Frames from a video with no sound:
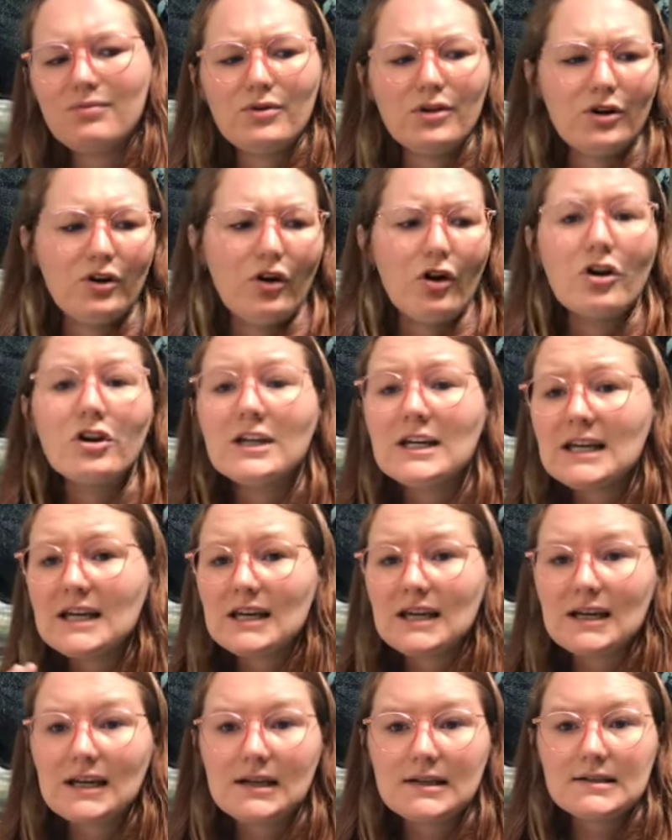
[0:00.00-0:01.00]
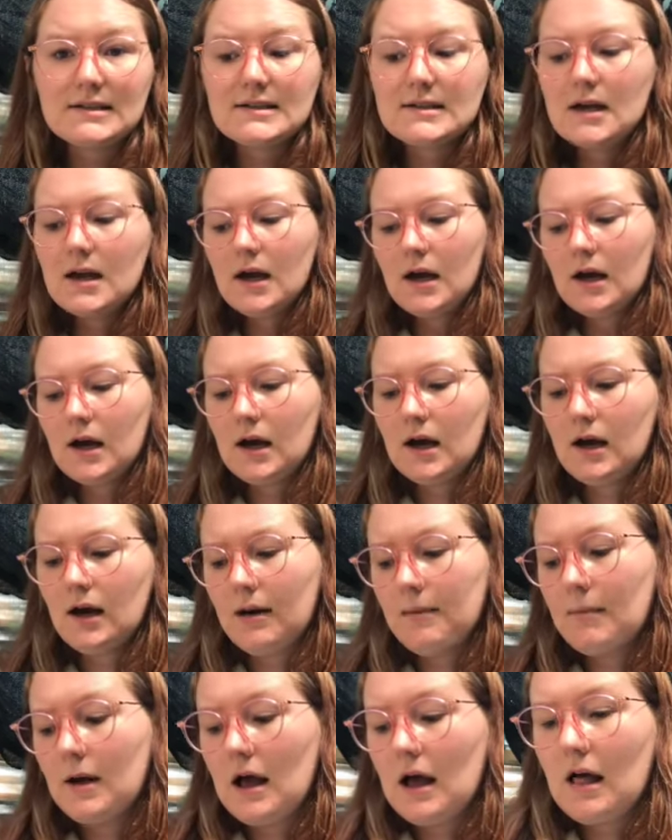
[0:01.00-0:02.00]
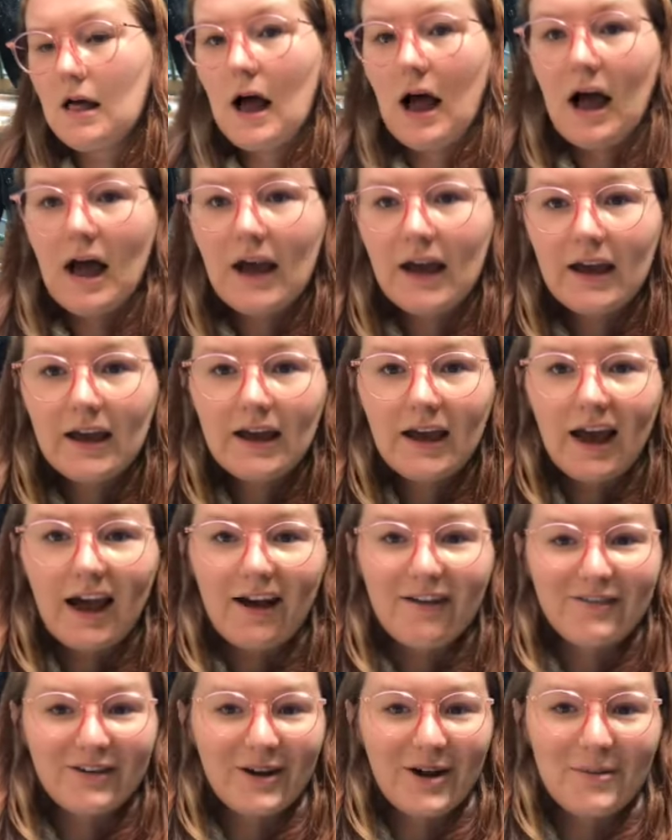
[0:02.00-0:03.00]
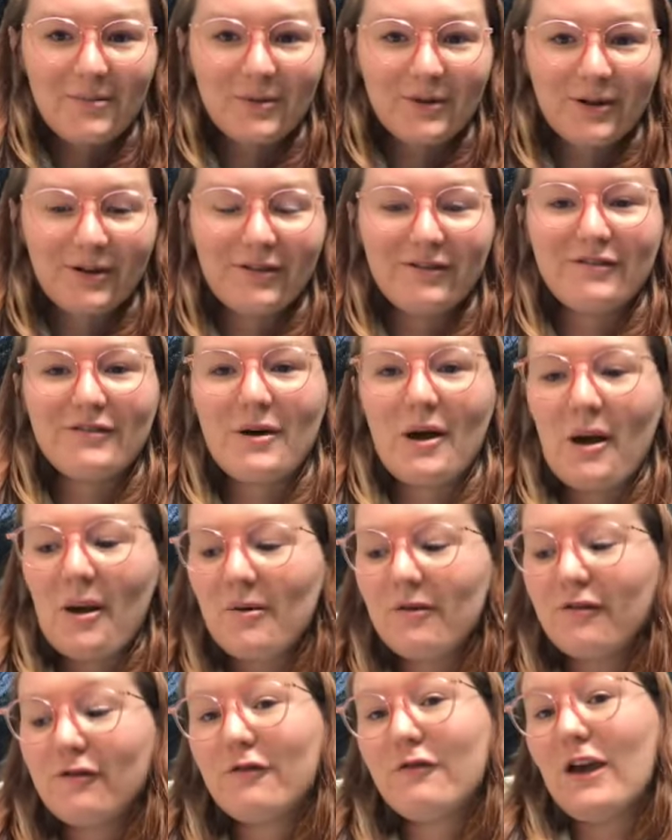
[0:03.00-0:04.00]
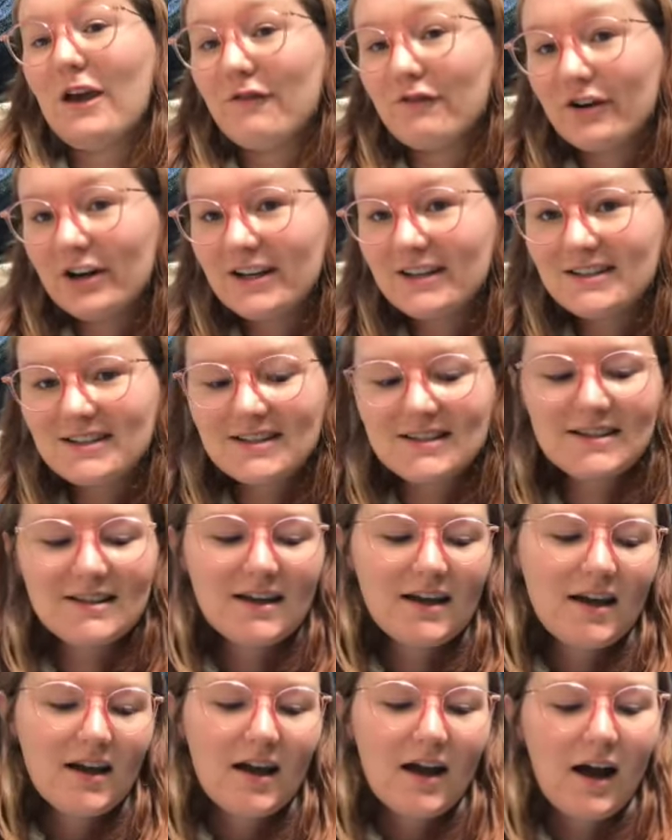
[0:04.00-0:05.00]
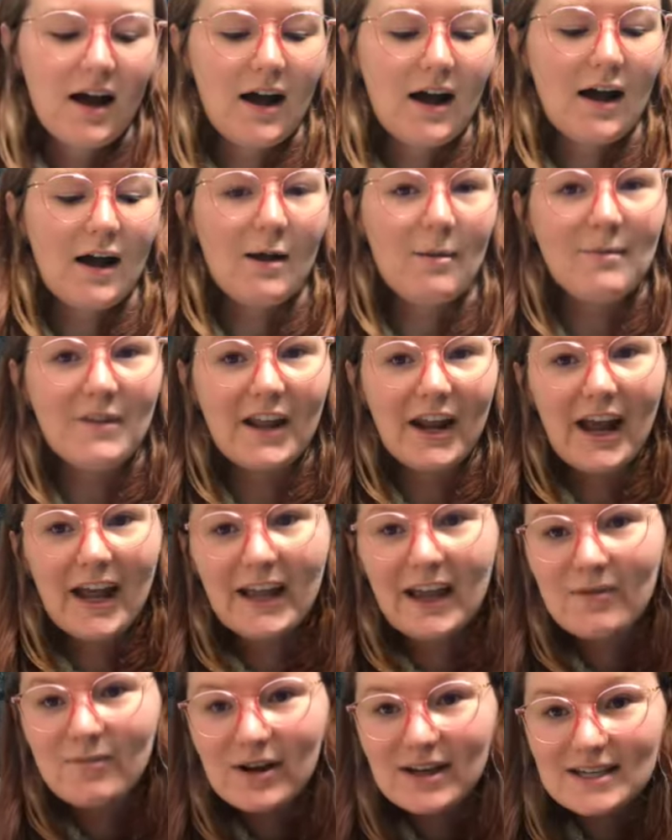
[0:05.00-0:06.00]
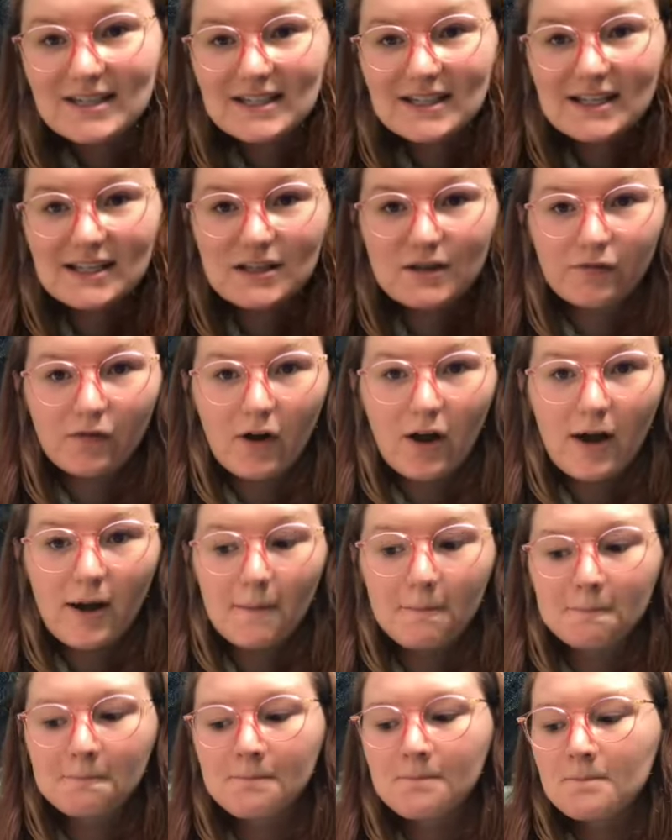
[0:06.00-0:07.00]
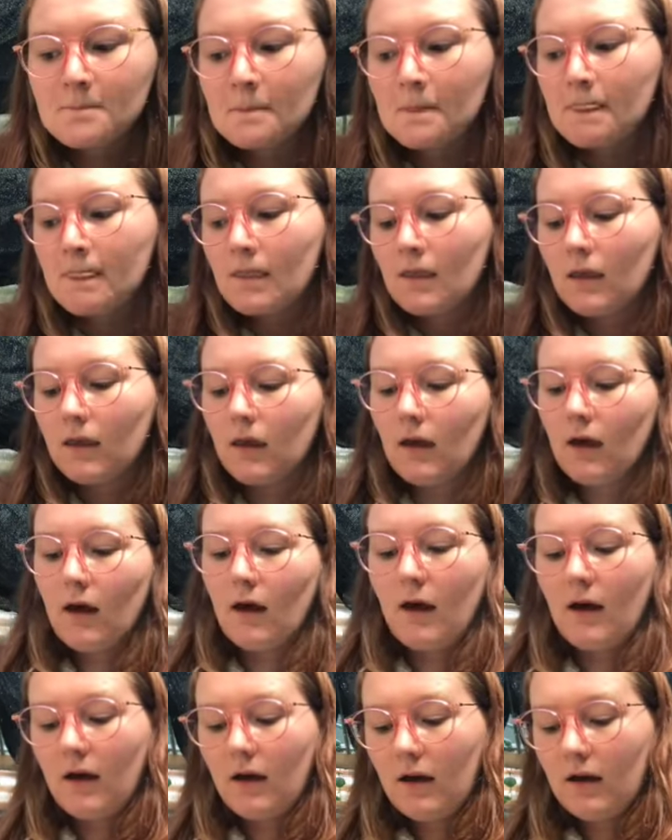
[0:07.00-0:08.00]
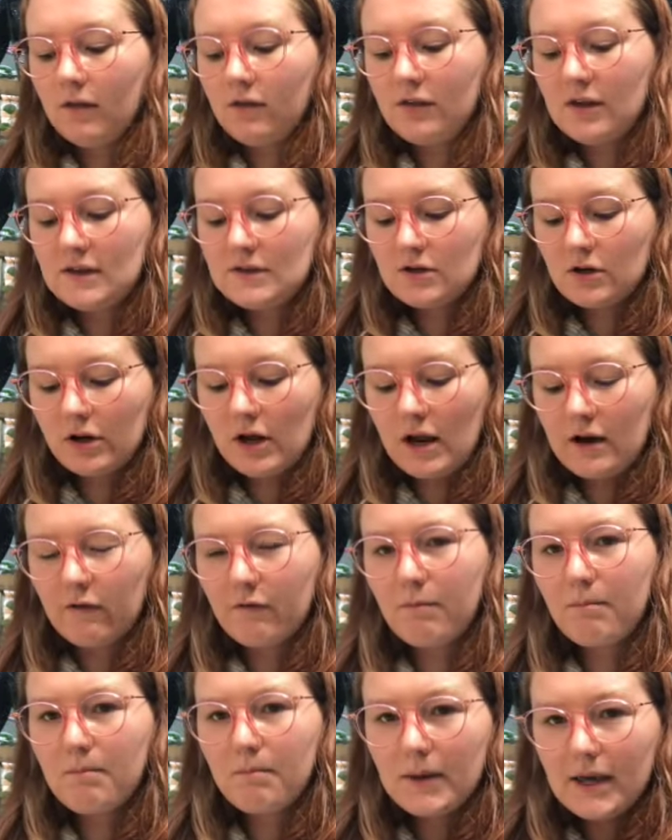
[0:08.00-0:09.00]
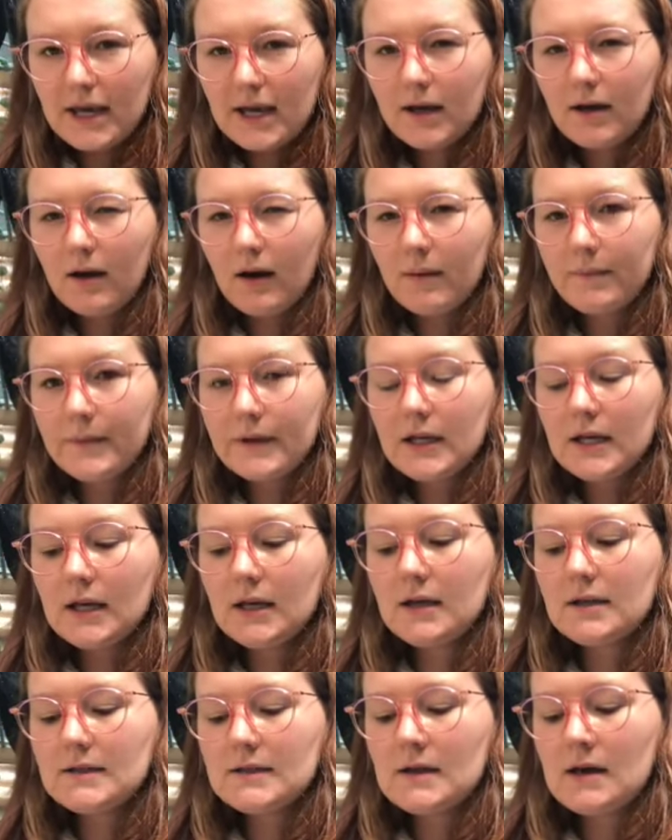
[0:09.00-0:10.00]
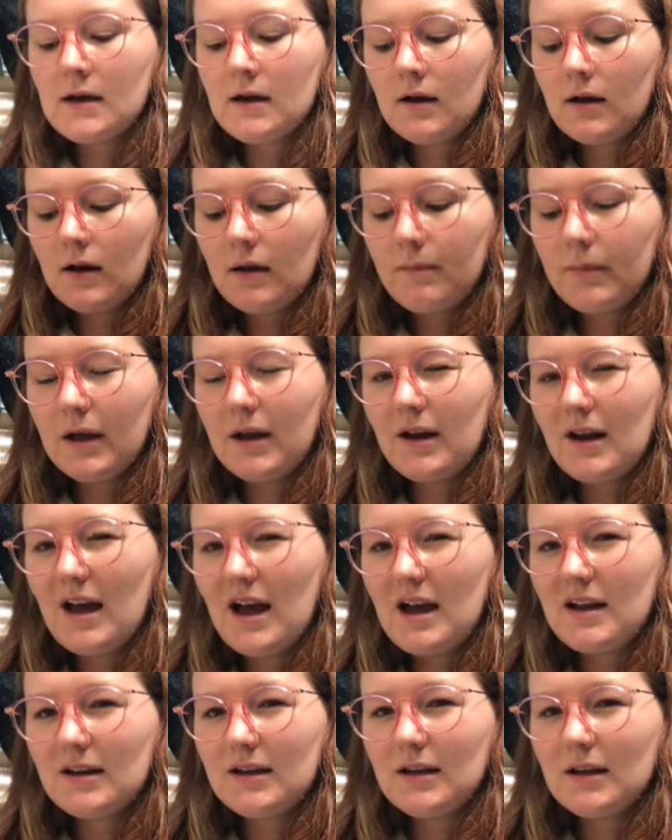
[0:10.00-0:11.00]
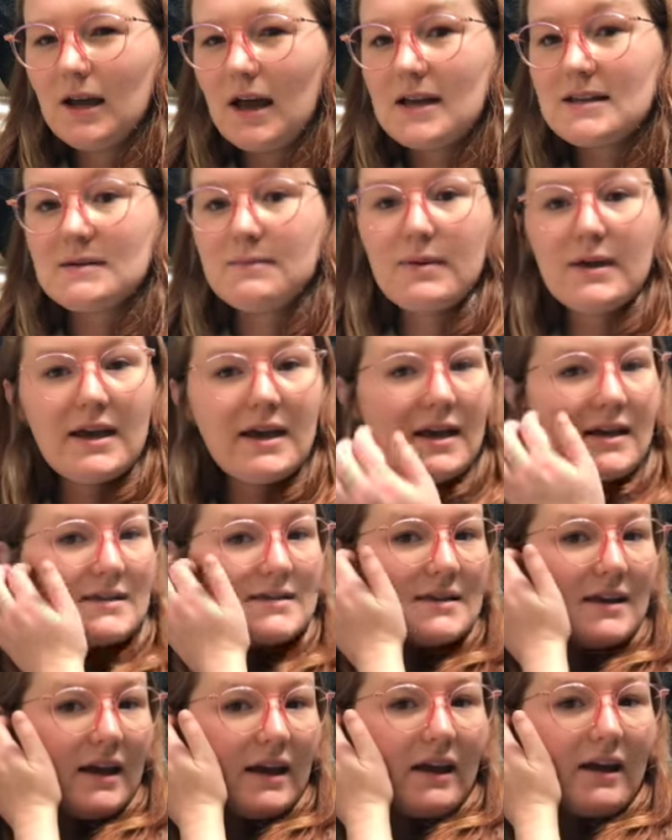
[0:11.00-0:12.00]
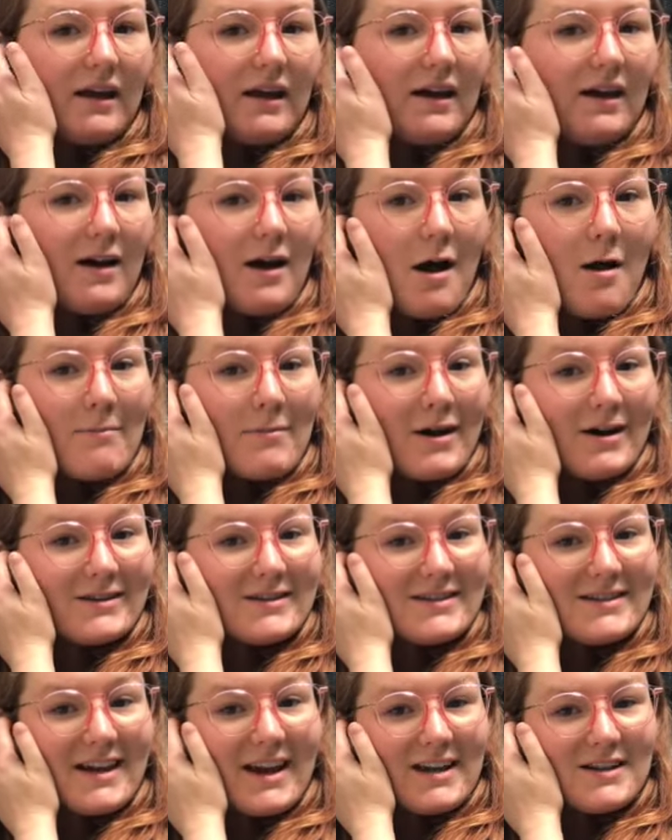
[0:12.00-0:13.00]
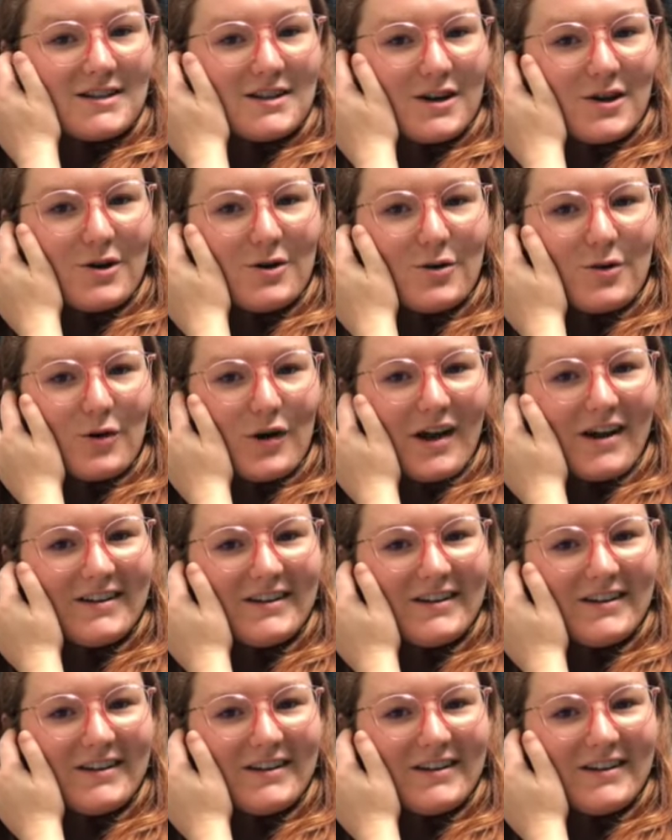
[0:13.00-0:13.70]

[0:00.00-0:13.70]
Gurney's. I have a couple of favorites that I get my seeds from. These are kind of big companies, but not as big as like a Monsanto